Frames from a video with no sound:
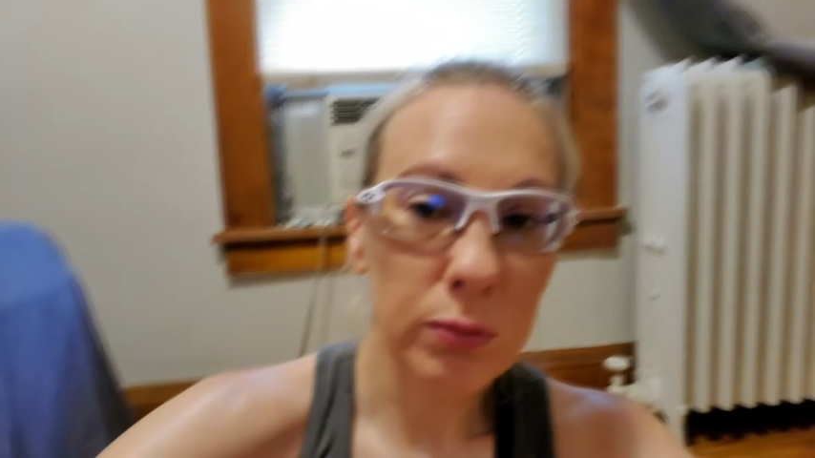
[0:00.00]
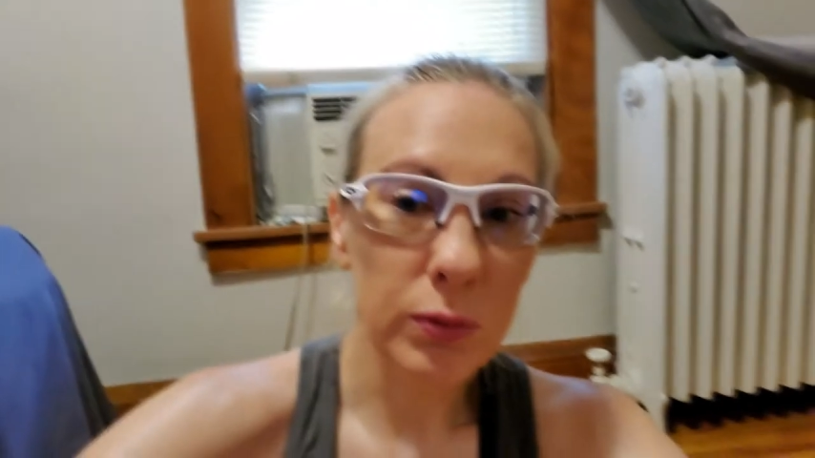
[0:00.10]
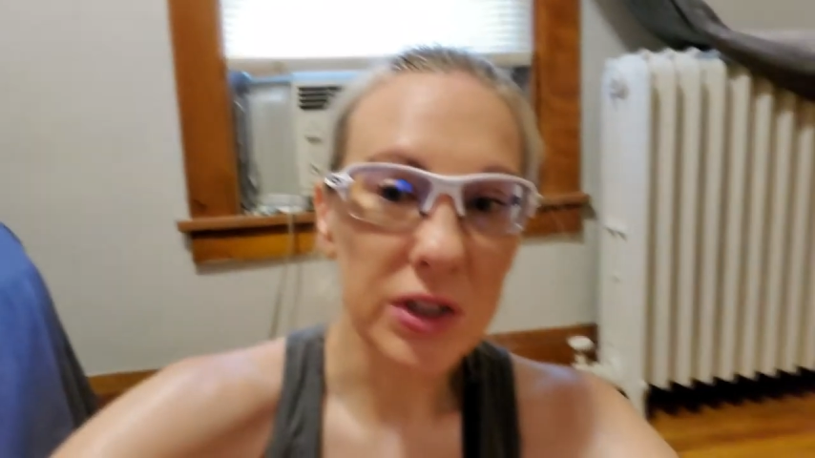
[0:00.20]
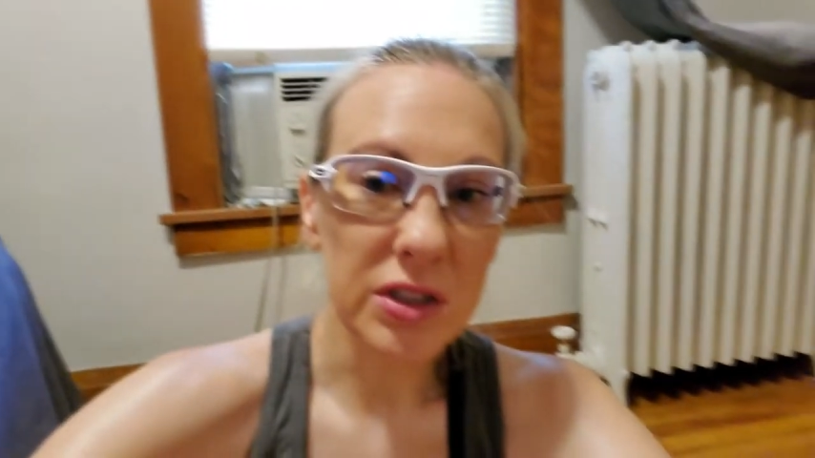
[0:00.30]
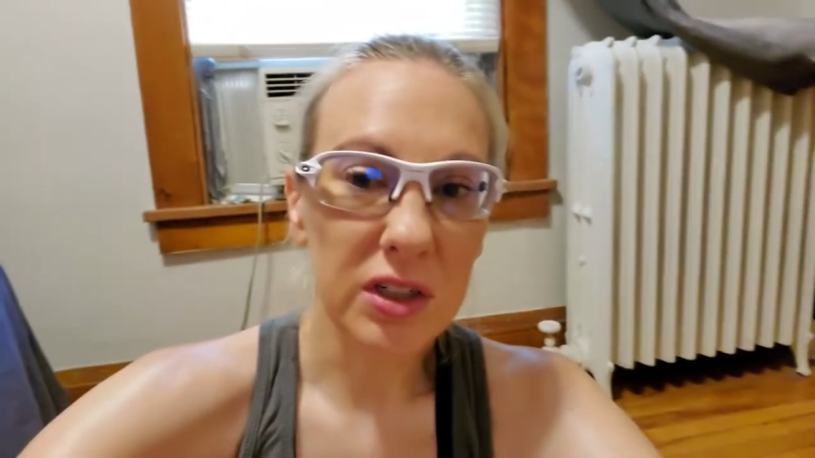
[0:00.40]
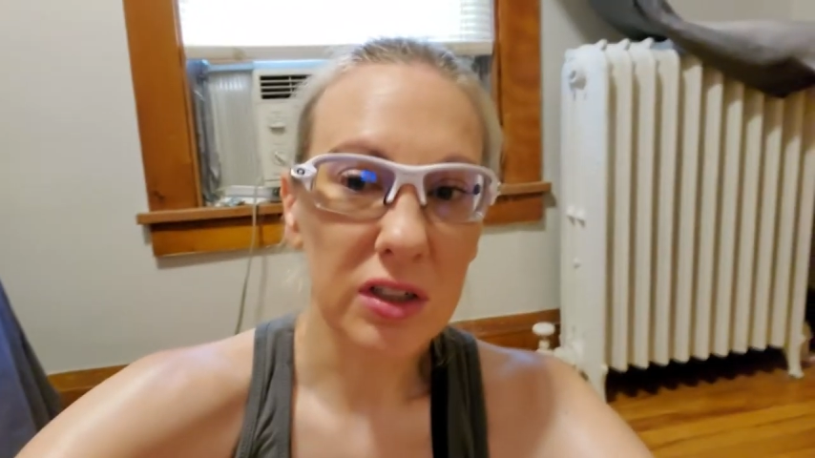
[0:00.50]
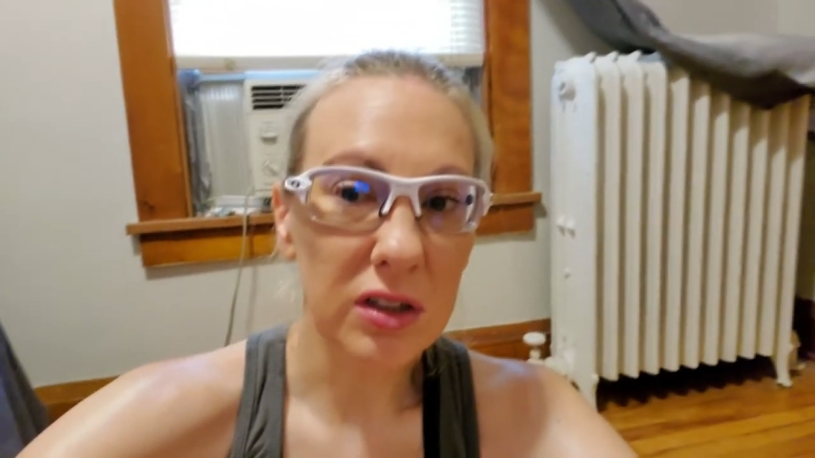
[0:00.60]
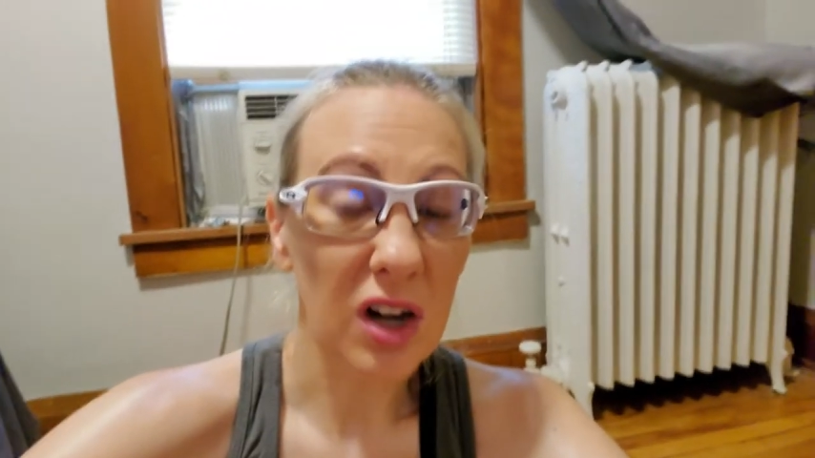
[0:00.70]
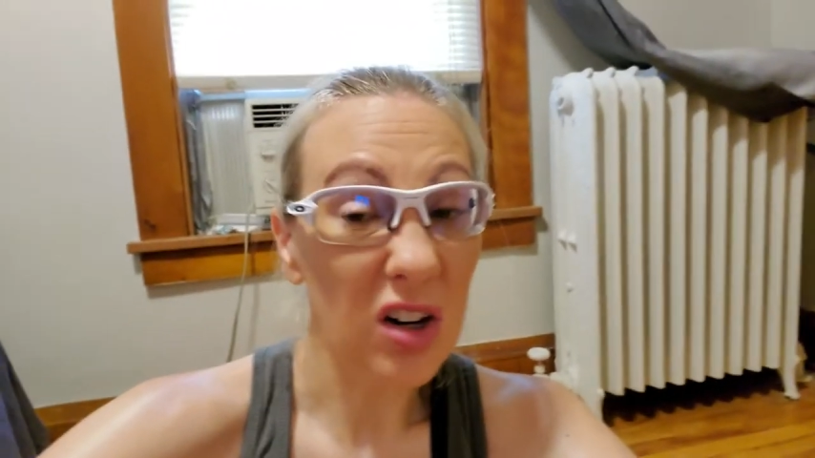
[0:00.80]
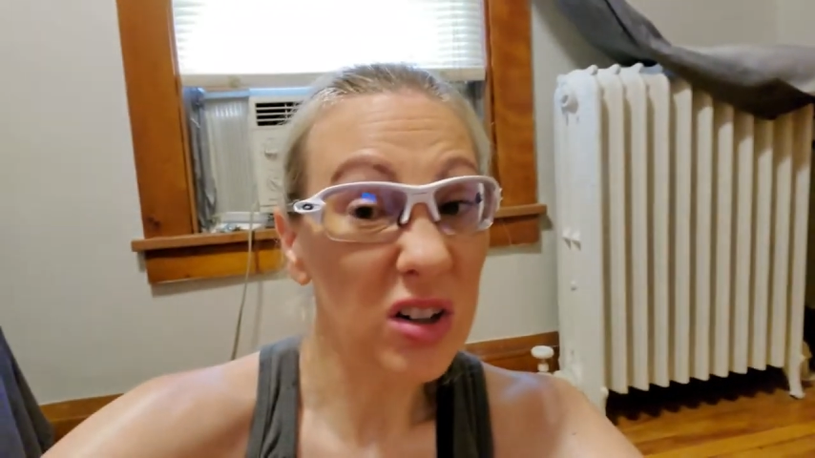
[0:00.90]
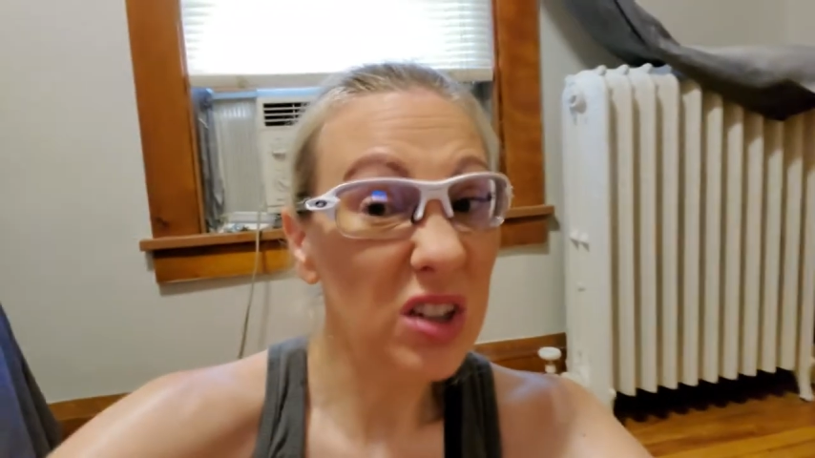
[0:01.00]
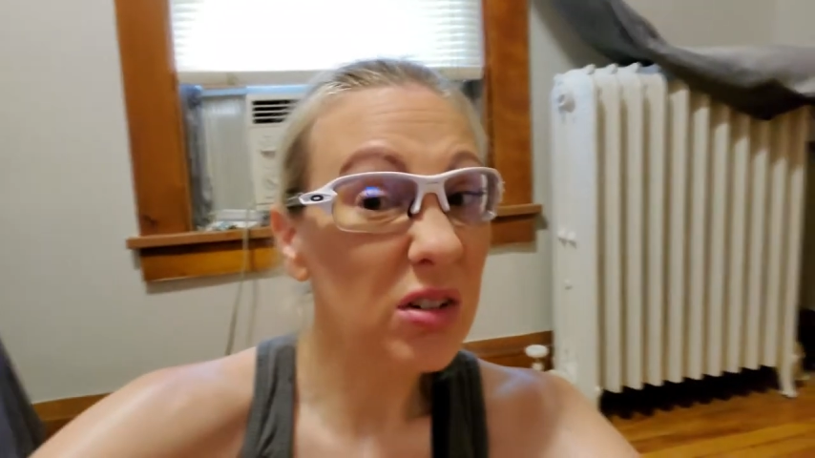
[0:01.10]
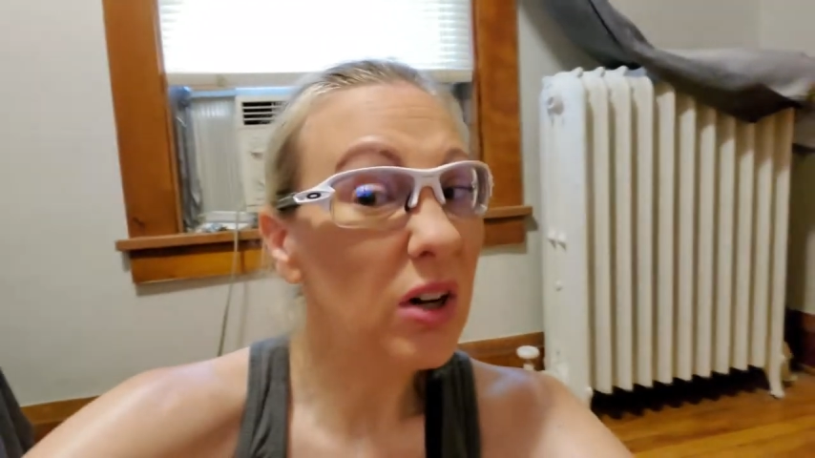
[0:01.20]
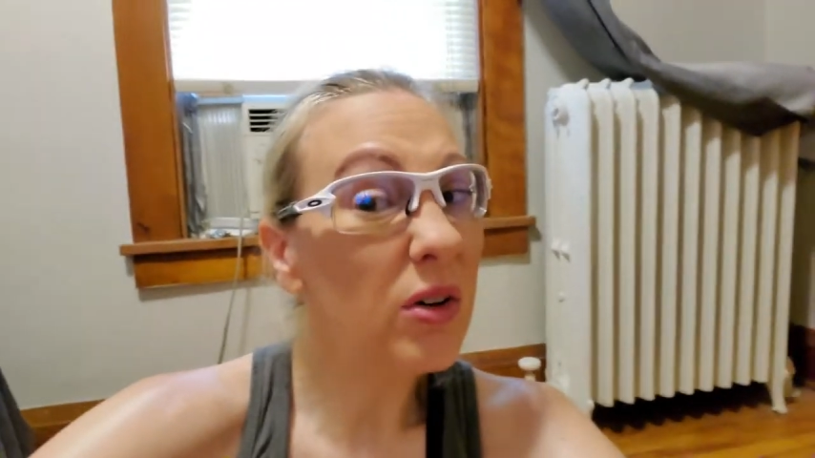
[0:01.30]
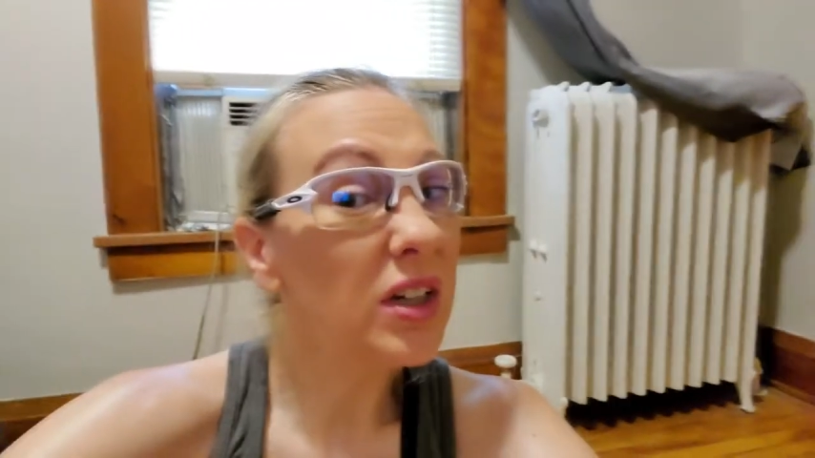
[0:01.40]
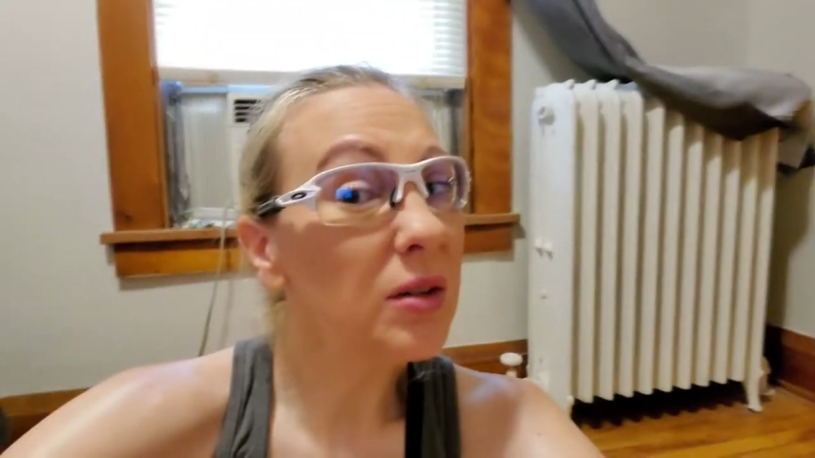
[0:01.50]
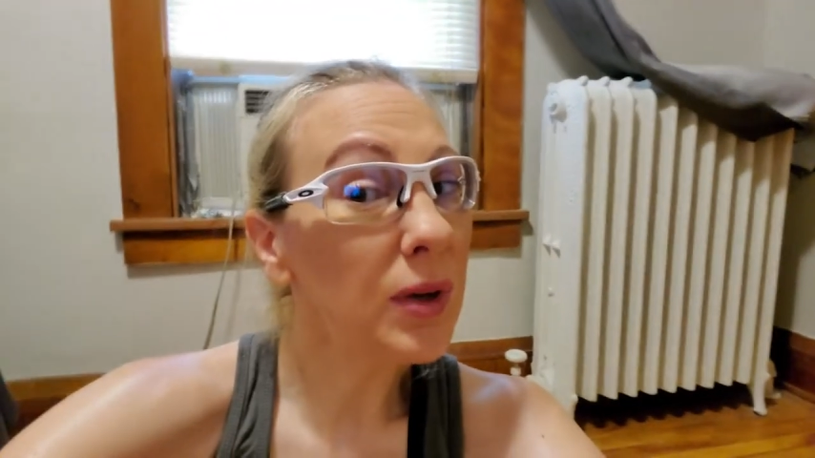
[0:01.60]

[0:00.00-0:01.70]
Which color are you going